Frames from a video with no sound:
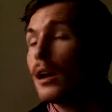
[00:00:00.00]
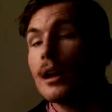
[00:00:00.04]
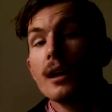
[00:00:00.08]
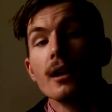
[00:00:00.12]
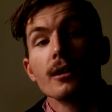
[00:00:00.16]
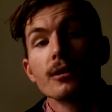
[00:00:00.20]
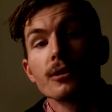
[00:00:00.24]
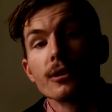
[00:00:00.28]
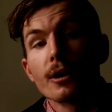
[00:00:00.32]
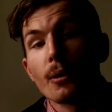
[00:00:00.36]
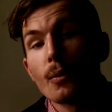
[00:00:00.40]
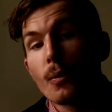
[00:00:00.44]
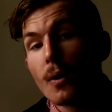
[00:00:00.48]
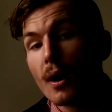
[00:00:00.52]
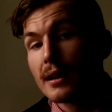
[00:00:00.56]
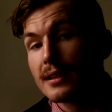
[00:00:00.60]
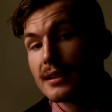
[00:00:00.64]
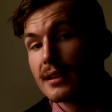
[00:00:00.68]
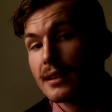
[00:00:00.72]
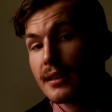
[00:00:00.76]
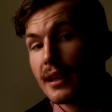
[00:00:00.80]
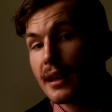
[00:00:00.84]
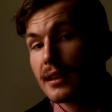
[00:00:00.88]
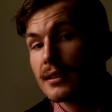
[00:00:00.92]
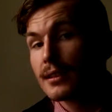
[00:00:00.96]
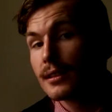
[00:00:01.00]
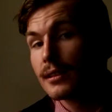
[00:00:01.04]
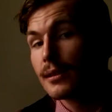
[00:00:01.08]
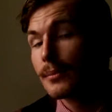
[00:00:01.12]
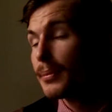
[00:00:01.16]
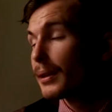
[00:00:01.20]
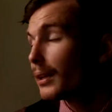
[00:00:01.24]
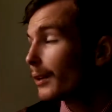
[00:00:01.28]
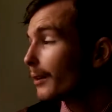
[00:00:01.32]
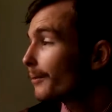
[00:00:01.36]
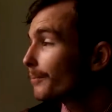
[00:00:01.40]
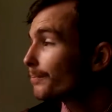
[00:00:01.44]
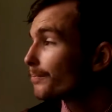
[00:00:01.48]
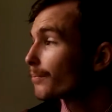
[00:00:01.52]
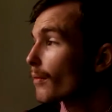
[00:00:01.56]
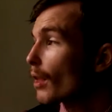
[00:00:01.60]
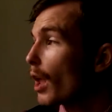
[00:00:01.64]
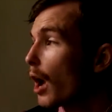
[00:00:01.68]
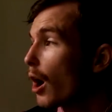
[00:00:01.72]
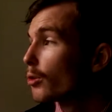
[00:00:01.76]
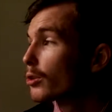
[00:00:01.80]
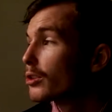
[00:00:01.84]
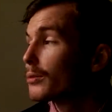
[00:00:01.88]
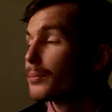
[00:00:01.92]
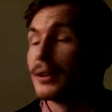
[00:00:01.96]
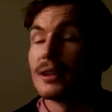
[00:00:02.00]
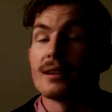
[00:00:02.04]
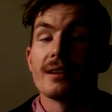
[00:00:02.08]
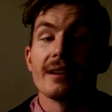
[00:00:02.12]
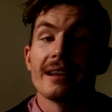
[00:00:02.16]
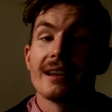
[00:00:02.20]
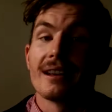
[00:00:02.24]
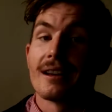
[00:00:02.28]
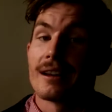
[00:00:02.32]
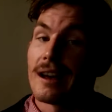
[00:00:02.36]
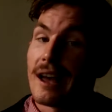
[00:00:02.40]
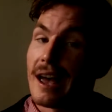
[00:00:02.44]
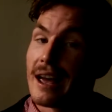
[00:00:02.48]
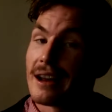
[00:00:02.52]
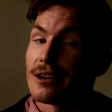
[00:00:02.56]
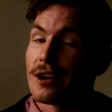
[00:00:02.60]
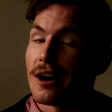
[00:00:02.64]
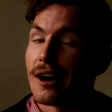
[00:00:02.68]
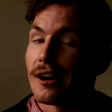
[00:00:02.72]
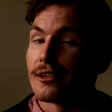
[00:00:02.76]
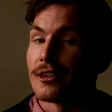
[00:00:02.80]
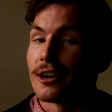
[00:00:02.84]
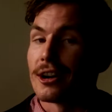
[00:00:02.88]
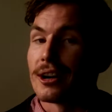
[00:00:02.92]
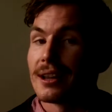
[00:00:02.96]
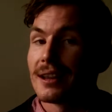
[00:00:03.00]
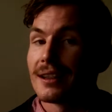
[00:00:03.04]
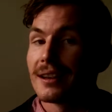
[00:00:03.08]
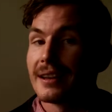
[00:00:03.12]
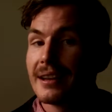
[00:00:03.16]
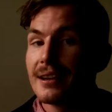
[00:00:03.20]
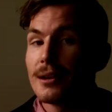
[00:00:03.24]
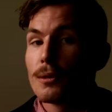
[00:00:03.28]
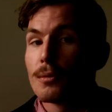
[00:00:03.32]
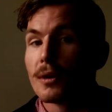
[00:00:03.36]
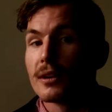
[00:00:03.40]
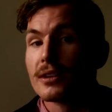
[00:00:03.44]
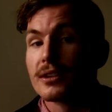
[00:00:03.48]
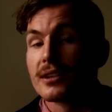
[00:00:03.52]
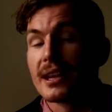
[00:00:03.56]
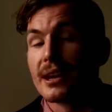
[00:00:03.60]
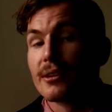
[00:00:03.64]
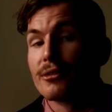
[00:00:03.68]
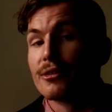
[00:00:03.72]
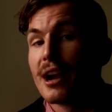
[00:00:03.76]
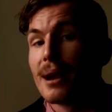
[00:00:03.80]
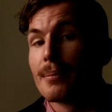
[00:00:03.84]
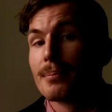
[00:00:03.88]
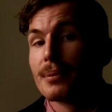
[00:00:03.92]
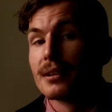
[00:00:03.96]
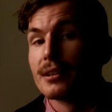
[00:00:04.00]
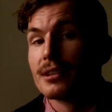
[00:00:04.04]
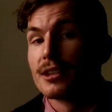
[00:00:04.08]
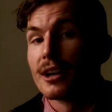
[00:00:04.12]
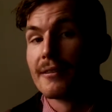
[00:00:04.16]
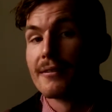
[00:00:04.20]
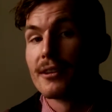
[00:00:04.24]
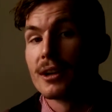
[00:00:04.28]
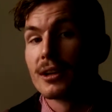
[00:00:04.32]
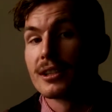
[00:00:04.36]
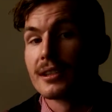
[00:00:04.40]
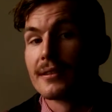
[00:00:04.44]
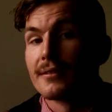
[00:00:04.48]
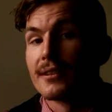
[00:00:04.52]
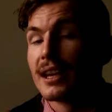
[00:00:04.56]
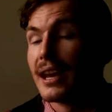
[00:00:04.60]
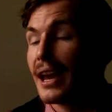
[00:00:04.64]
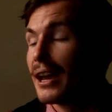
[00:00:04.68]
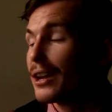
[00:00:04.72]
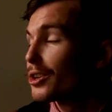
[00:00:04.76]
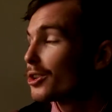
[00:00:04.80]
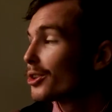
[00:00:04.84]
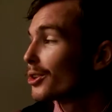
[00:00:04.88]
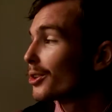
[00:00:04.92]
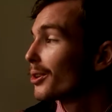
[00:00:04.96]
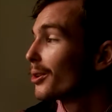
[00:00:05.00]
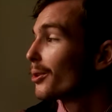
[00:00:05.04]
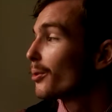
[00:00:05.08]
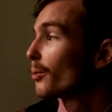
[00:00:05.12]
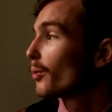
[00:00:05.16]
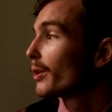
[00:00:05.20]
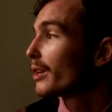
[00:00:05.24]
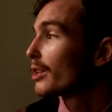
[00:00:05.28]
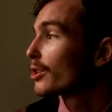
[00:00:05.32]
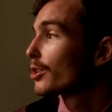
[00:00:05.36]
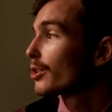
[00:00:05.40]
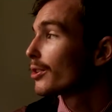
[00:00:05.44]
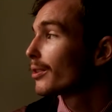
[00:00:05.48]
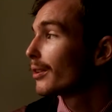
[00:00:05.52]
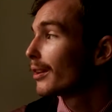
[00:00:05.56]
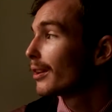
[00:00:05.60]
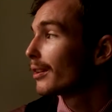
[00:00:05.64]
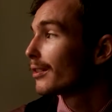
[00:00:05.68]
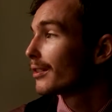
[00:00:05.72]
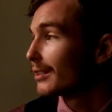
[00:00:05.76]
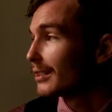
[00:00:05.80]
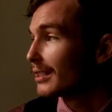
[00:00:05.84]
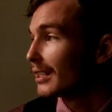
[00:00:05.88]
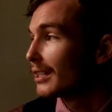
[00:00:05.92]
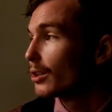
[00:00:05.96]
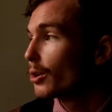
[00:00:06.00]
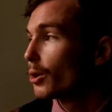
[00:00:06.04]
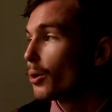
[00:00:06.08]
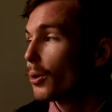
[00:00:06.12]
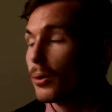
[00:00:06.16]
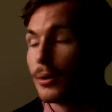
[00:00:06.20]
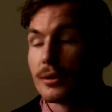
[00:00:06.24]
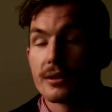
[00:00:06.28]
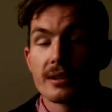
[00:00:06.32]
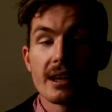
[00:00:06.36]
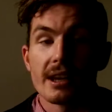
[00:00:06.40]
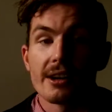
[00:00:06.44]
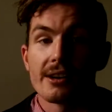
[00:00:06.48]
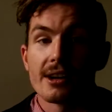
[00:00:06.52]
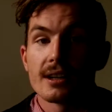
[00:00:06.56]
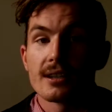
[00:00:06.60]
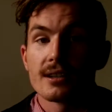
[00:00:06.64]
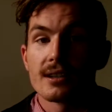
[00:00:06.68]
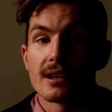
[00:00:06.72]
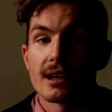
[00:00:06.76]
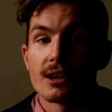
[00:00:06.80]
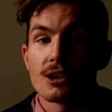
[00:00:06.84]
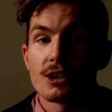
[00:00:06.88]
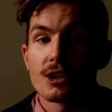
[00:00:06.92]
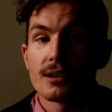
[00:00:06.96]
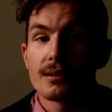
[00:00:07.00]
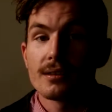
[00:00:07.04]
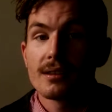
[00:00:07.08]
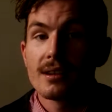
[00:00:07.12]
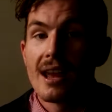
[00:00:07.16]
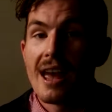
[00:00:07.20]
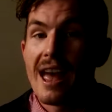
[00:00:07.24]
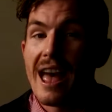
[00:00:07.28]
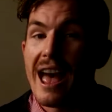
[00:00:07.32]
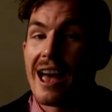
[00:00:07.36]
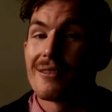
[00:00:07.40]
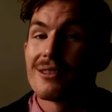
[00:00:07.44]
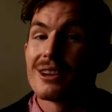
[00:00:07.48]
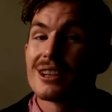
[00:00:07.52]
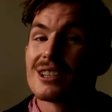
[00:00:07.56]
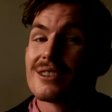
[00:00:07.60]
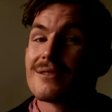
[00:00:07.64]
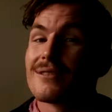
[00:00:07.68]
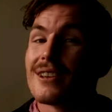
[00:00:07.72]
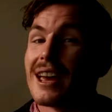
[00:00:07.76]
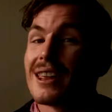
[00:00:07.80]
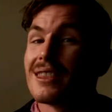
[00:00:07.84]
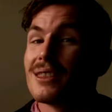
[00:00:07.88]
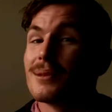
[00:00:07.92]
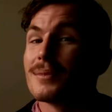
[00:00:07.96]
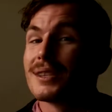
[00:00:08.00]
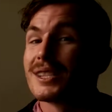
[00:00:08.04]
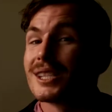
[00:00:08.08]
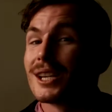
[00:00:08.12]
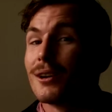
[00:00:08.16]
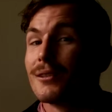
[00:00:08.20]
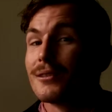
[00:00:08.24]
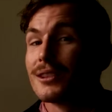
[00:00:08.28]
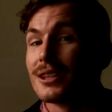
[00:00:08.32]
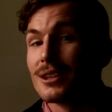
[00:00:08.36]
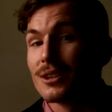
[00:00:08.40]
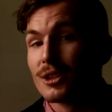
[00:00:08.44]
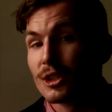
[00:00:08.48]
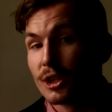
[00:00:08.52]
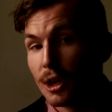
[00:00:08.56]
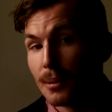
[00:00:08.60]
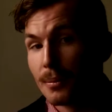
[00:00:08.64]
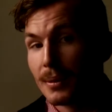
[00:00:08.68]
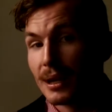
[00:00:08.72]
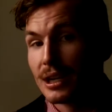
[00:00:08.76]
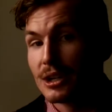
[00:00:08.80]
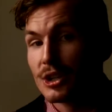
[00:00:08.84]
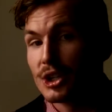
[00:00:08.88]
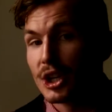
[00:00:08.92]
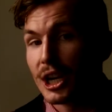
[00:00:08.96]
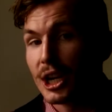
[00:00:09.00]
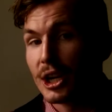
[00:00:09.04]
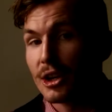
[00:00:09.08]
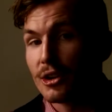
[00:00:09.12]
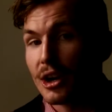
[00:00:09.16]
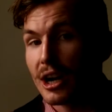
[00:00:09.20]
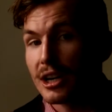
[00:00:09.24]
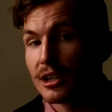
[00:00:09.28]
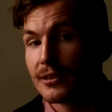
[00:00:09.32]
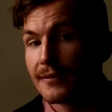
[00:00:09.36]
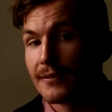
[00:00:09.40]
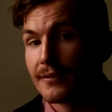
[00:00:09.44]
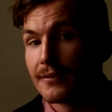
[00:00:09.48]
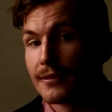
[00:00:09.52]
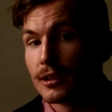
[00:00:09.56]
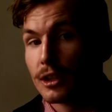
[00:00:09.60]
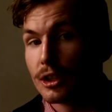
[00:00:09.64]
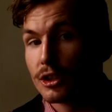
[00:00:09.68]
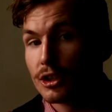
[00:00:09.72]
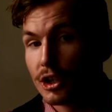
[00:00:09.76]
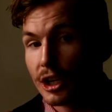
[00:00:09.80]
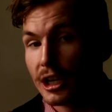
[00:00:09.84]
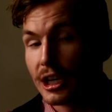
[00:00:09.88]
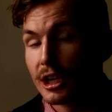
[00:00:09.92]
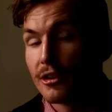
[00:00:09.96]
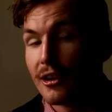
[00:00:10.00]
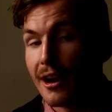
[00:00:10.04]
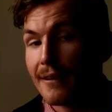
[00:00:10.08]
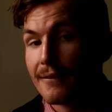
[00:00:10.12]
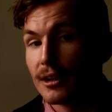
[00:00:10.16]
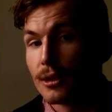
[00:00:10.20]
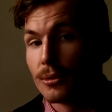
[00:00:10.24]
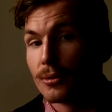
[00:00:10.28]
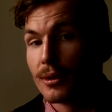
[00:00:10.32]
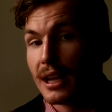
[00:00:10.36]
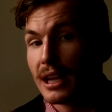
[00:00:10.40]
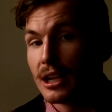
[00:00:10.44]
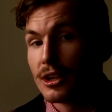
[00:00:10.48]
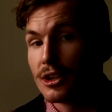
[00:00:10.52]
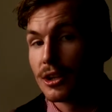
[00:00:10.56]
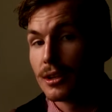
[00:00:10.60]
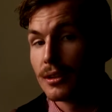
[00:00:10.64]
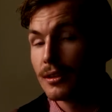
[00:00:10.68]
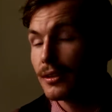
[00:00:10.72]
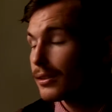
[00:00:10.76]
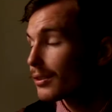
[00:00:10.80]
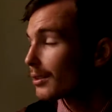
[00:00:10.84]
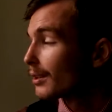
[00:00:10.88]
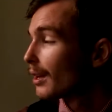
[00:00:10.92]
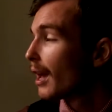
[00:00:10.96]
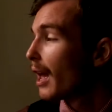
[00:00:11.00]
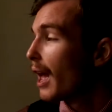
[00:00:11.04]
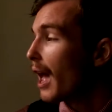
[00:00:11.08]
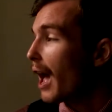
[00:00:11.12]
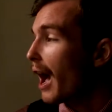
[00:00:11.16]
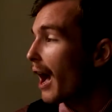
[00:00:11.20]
So why did they disappear? Ultimately, and ironically, it was their rapid diversification which did cause their extinction, having found themselves in so many geographical niches.